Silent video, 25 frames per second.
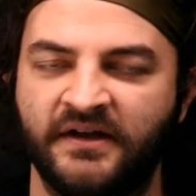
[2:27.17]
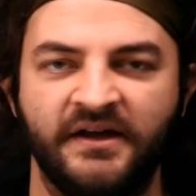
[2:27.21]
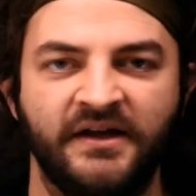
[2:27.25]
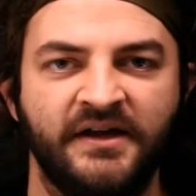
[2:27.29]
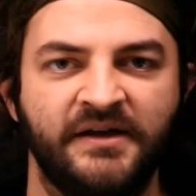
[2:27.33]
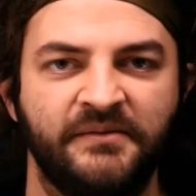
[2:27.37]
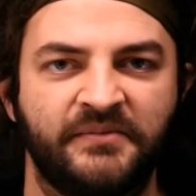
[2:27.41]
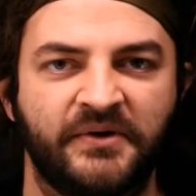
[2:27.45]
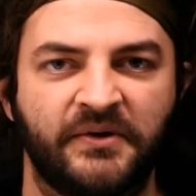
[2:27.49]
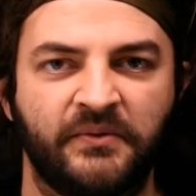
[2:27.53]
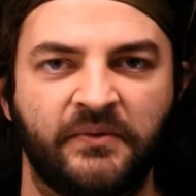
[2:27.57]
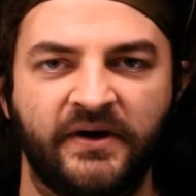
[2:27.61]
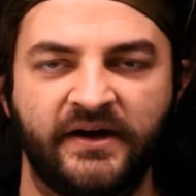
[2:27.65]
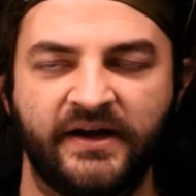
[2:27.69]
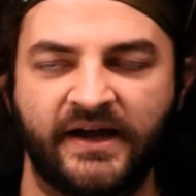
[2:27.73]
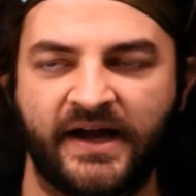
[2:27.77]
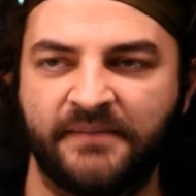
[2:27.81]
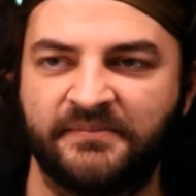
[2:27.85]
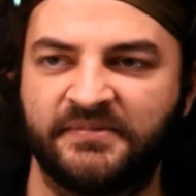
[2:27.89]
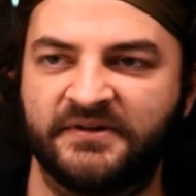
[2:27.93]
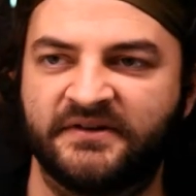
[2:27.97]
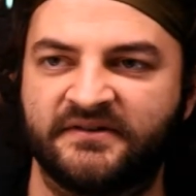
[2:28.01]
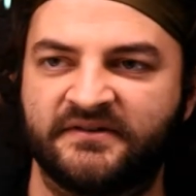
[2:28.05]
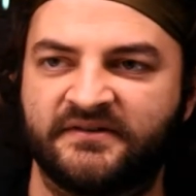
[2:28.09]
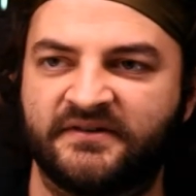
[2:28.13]
But what
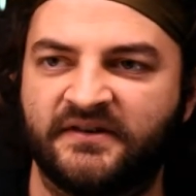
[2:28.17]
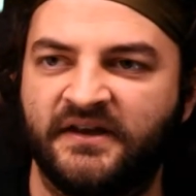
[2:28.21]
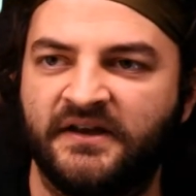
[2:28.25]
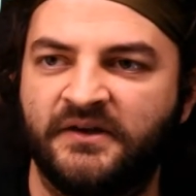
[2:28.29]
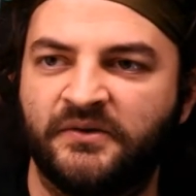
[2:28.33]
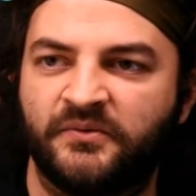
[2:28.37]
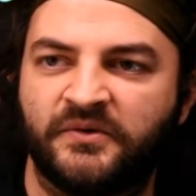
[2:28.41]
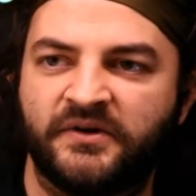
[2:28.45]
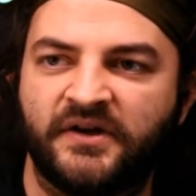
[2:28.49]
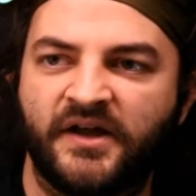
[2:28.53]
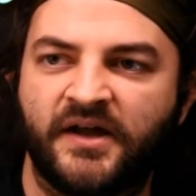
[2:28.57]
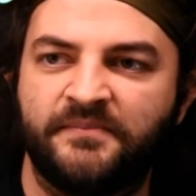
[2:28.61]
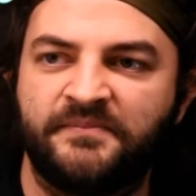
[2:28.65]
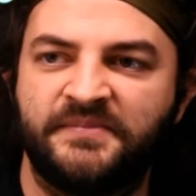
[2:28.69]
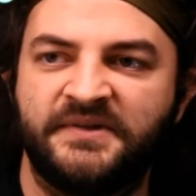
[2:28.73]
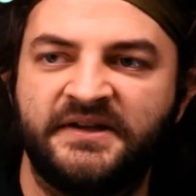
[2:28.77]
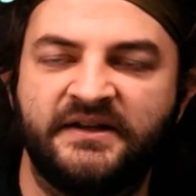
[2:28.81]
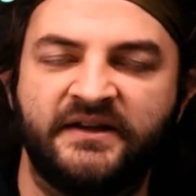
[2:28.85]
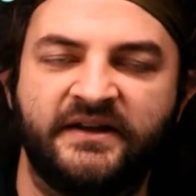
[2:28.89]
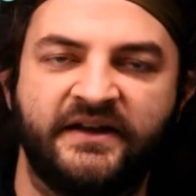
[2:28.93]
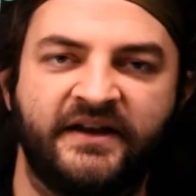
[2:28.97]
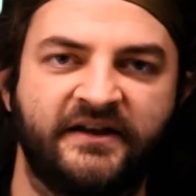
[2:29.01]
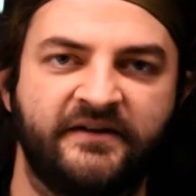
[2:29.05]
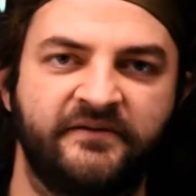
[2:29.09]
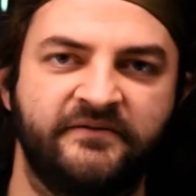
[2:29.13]
happens? We're not being
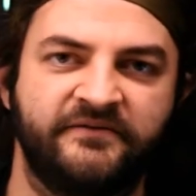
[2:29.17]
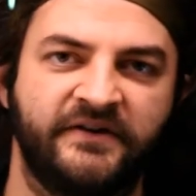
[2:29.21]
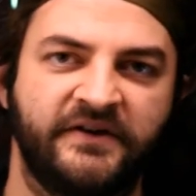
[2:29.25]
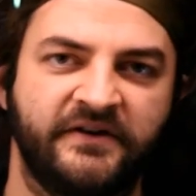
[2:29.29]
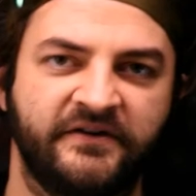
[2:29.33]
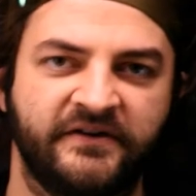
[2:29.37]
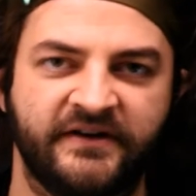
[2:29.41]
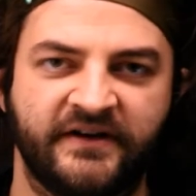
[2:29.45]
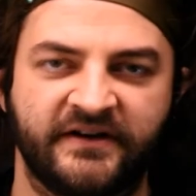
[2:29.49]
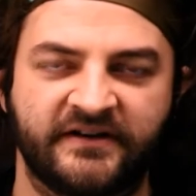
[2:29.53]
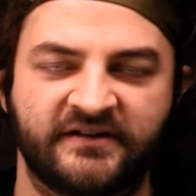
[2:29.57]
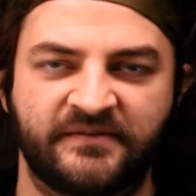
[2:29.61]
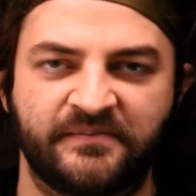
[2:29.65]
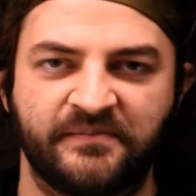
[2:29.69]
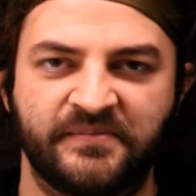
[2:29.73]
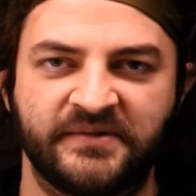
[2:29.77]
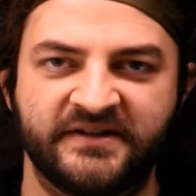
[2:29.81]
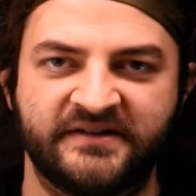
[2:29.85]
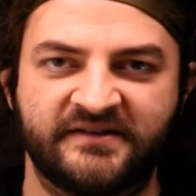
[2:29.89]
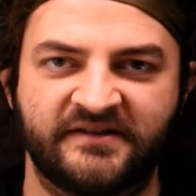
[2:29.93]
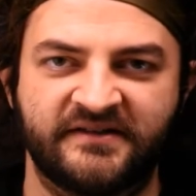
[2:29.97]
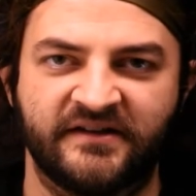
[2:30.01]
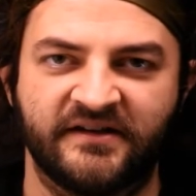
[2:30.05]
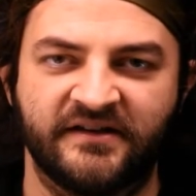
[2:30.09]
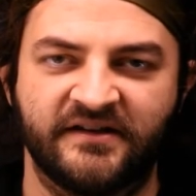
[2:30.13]
very
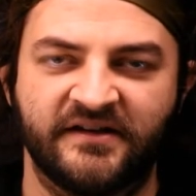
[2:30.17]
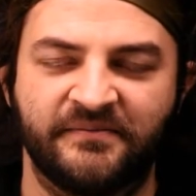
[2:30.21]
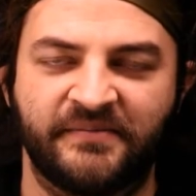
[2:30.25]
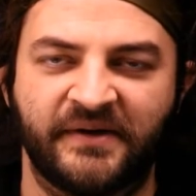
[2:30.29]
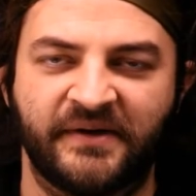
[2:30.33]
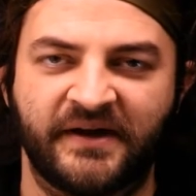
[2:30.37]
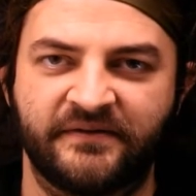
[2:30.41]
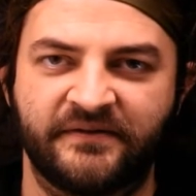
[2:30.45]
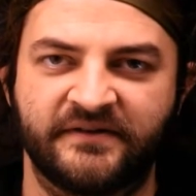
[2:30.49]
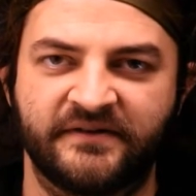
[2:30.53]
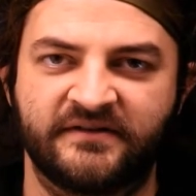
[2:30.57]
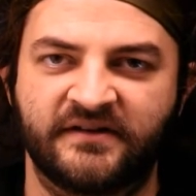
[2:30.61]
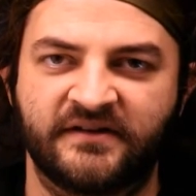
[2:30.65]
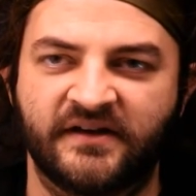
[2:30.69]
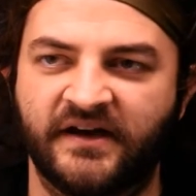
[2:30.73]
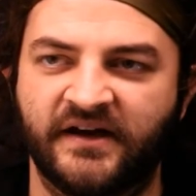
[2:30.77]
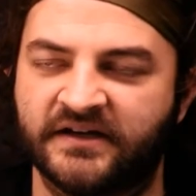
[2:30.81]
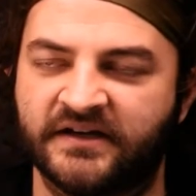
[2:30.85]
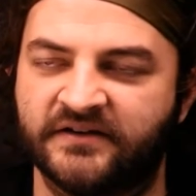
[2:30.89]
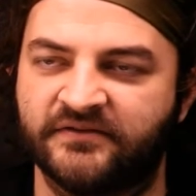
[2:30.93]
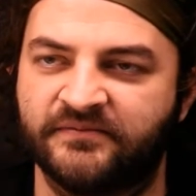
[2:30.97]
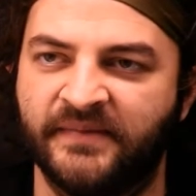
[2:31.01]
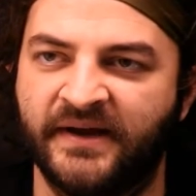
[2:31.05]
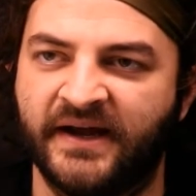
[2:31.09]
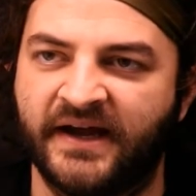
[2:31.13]
explicit about this kind of
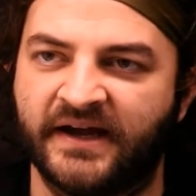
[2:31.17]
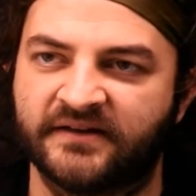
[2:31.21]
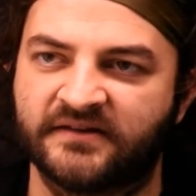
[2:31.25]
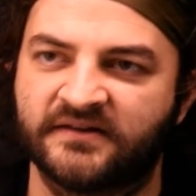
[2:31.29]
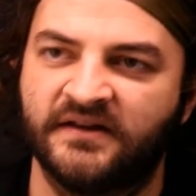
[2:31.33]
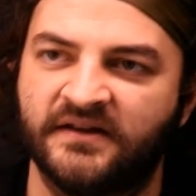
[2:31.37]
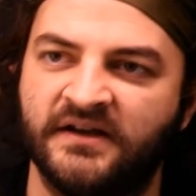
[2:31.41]
math.